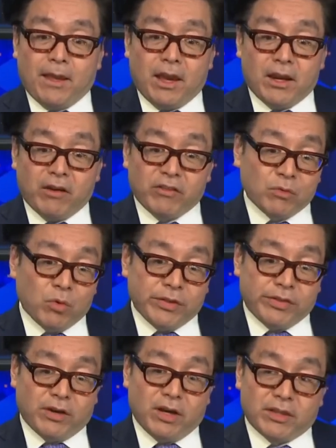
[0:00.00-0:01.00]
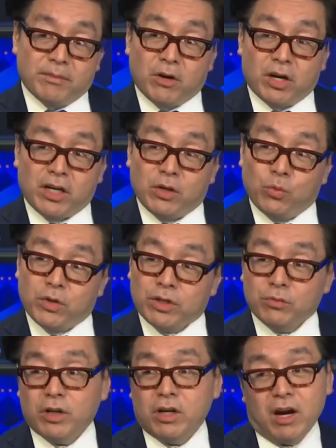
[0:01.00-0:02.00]
and everyone thought the market
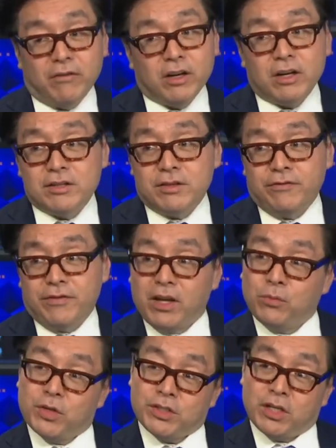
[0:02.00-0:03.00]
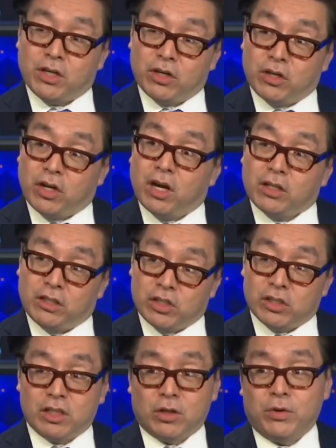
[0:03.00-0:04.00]
wouldn't recover because the Fed wasn't going to
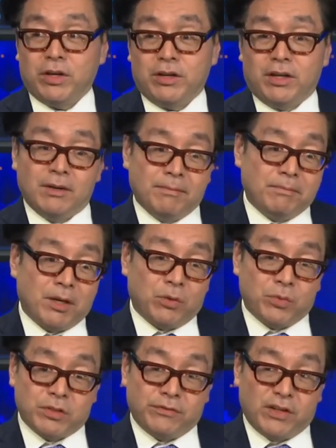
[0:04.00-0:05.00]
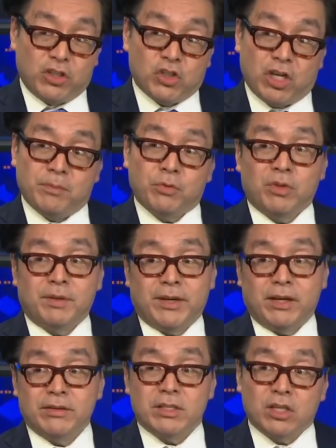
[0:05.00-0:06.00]
unleash liquidity, but it was a V-shaped
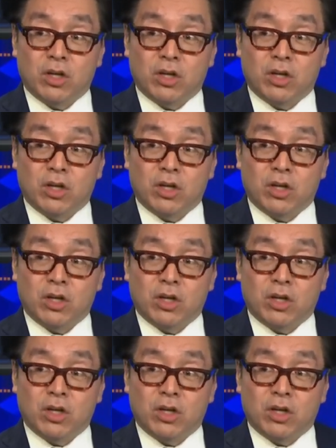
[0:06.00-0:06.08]
rebound.